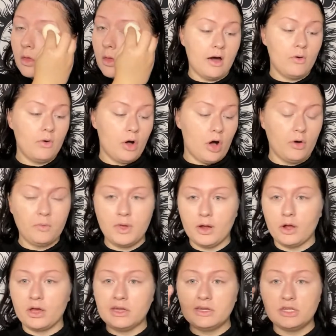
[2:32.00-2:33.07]
Now, all we are
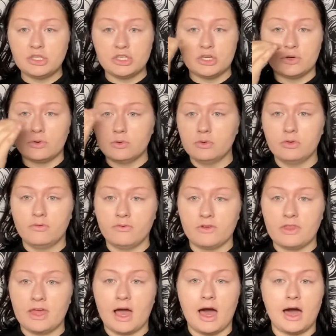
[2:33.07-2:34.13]
gonna do for
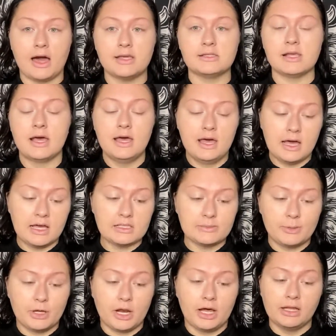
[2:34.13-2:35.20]
the eyes is
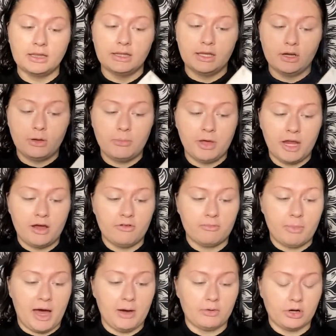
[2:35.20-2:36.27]
put a little bit of
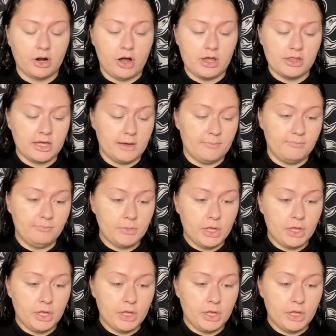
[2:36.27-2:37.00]
powder on them.